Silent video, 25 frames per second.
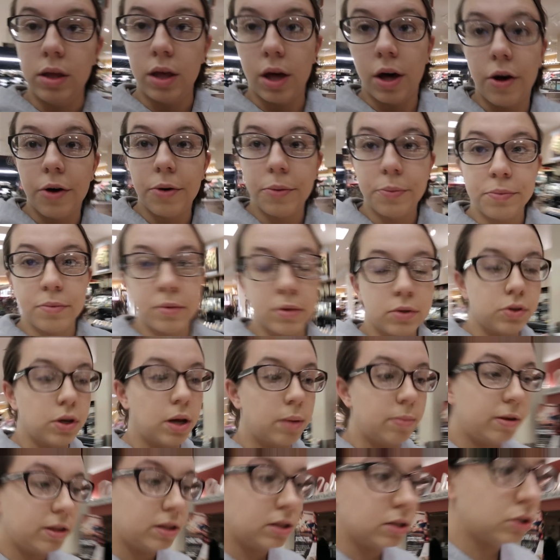Yo,
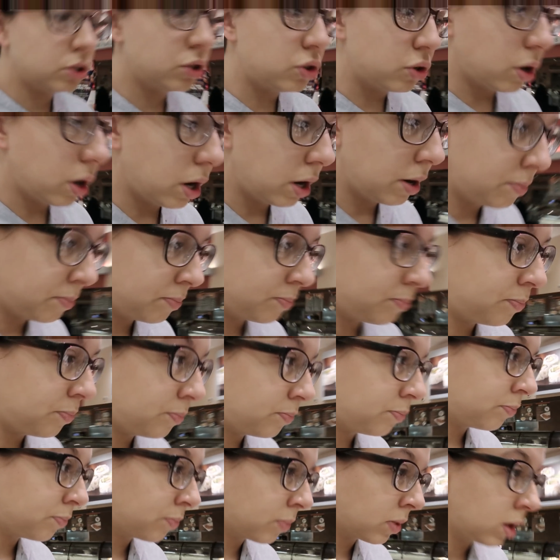so I'm in the store.
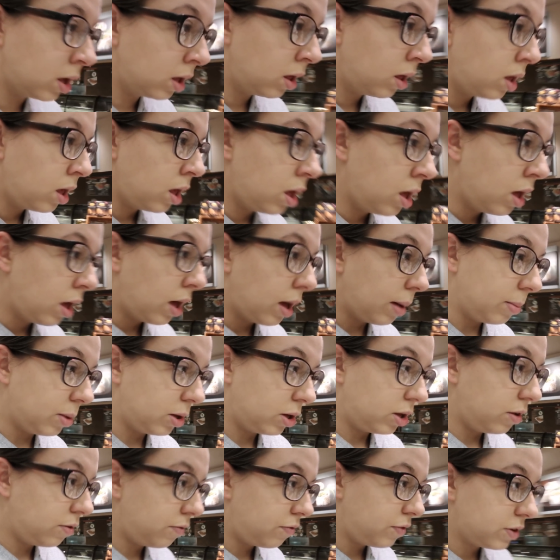I'm
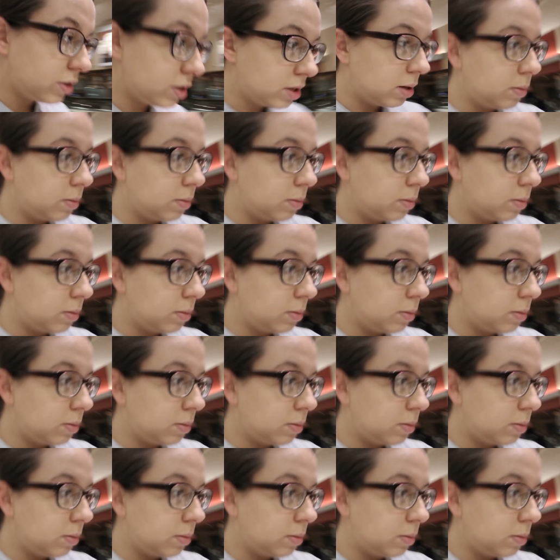looking for